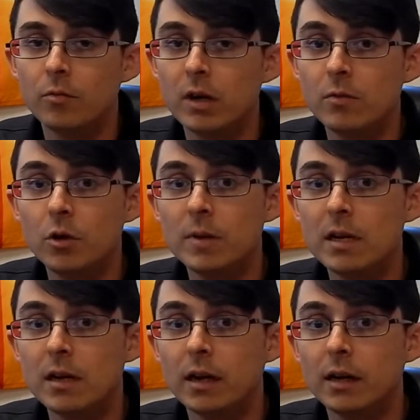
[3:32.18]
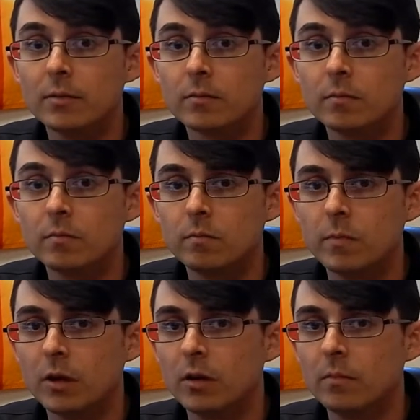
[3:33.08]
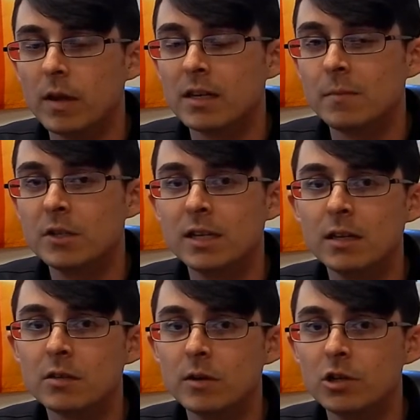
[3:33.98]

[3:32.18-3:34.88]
We will be, or by the time you see this,